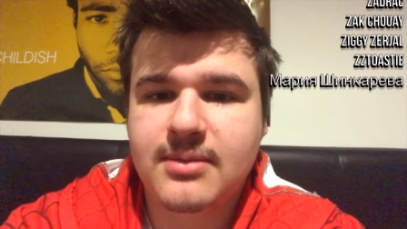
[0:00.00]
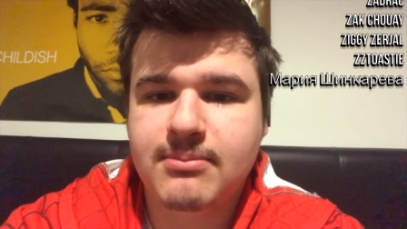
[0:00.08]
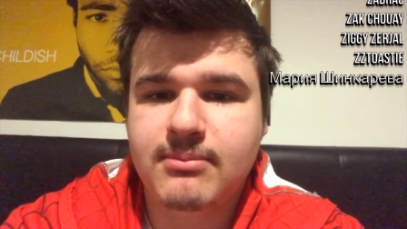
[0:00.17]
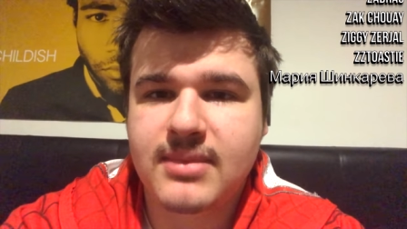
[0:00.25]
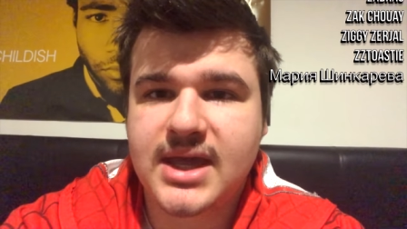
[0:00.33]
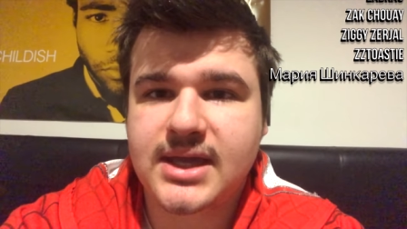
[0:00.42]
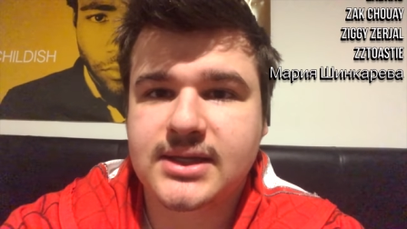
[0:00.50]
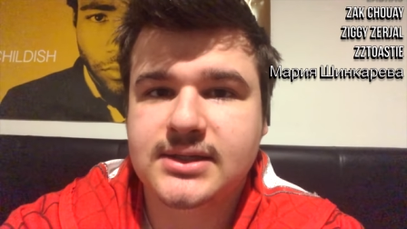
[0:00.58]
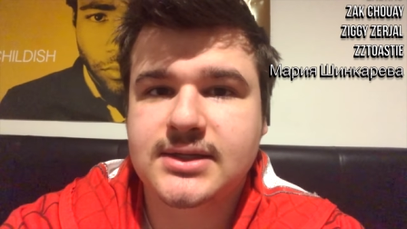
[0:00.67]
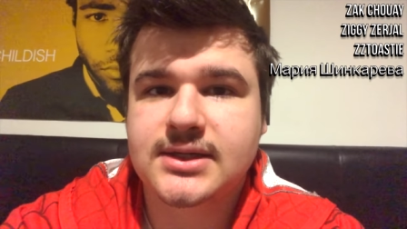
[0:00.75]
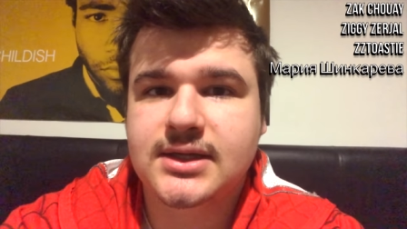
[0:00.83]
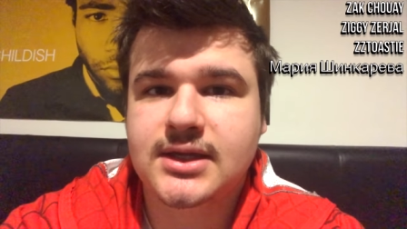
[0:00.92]

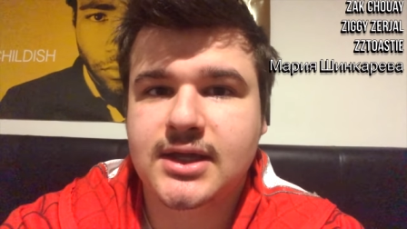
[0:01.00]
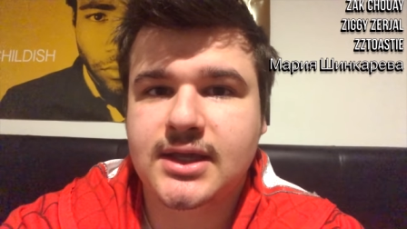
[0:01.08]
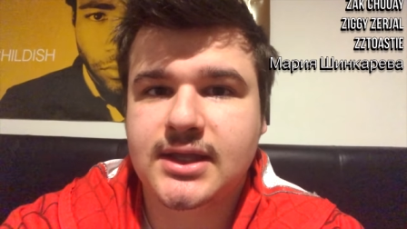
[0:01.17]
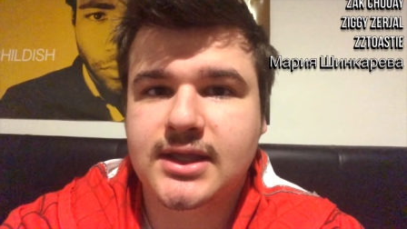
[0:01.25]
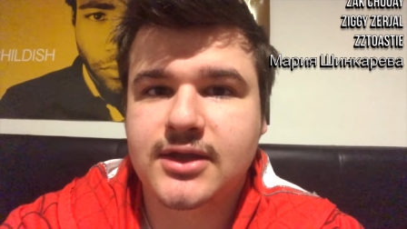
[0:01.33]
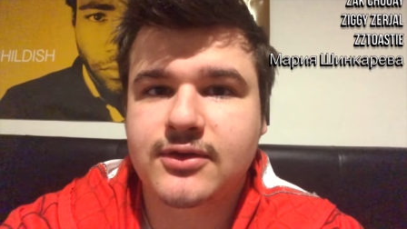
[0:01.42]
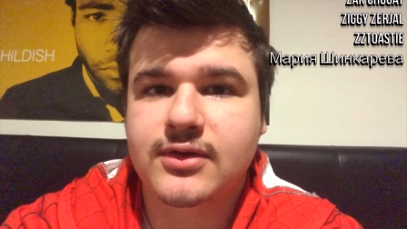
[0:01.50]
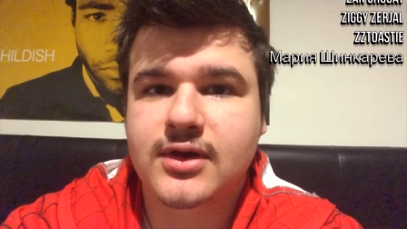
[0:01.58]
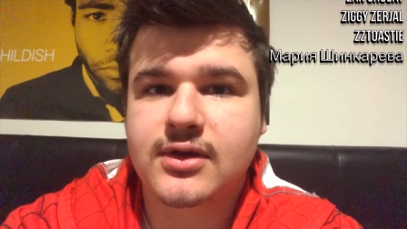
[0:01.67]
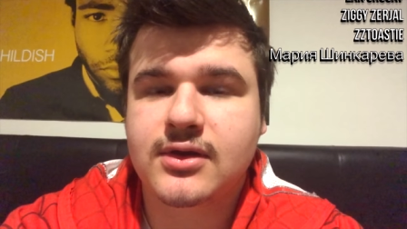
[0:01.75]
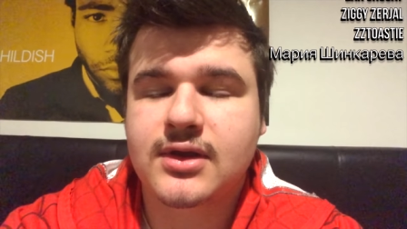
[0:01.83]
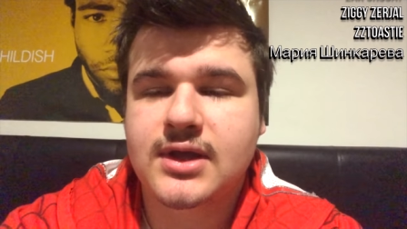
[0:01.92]
made a
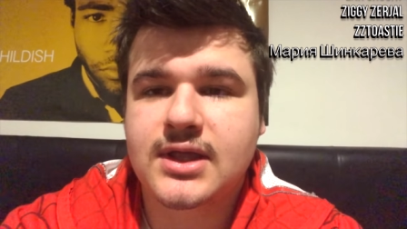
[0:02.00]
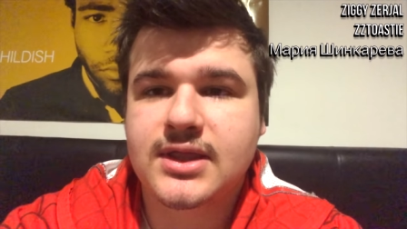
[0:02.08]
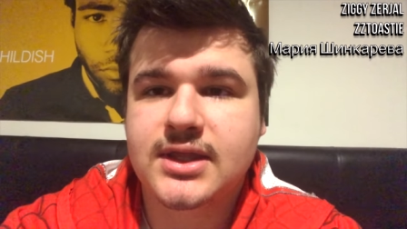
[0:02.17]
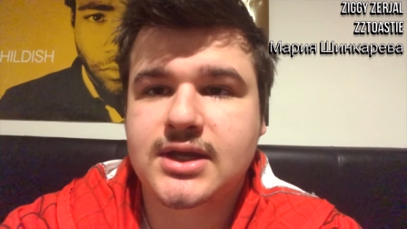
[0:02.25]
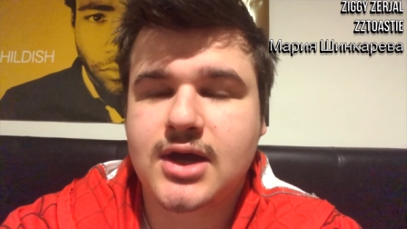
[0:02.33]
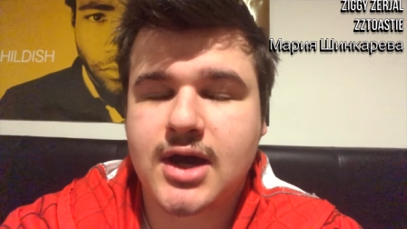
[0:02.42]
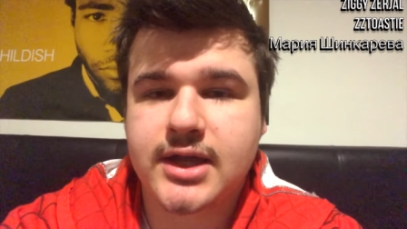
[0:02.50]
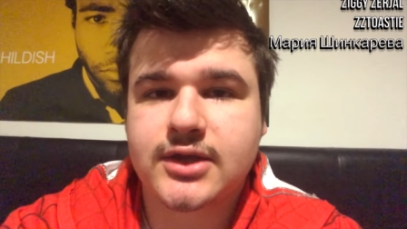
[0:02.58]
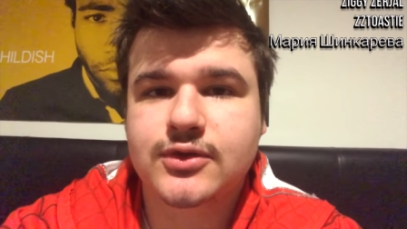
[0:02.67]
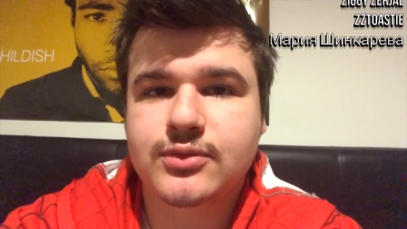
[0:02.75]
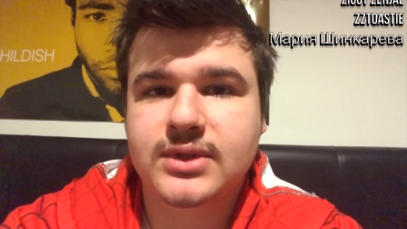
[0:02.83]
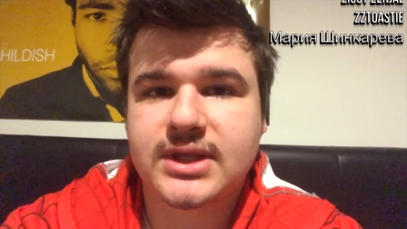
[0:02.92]
hero that I
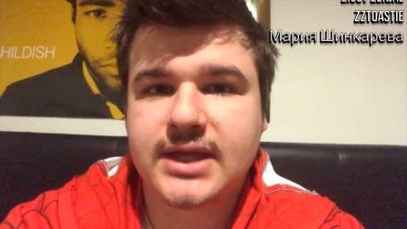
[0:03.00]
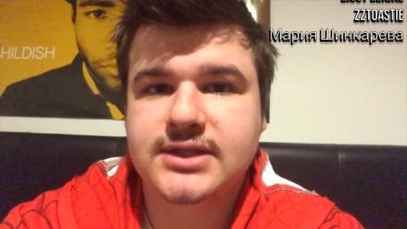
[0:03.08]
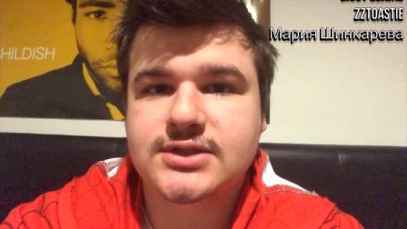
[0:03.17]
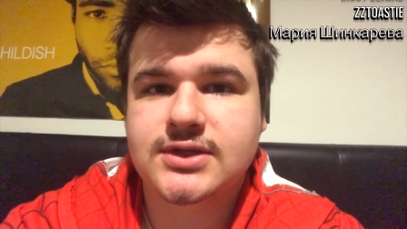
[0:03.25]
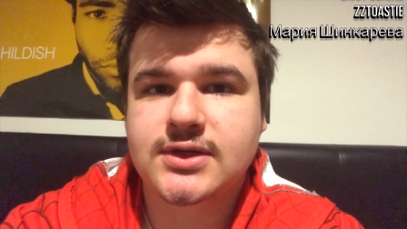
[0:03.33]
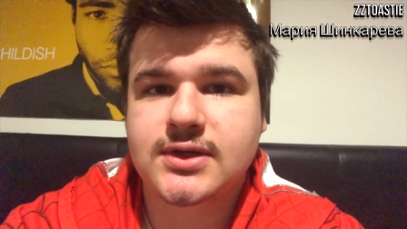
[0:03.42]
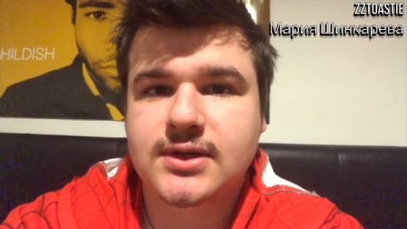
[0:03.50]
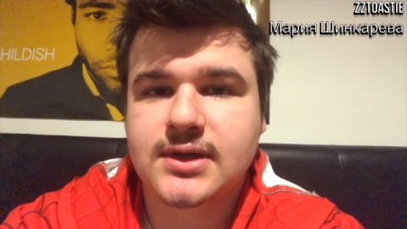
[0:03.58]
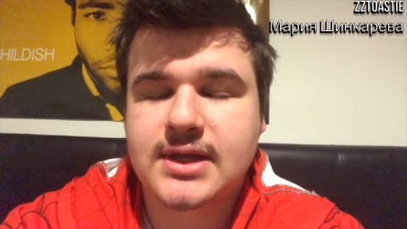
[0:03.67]
could relate to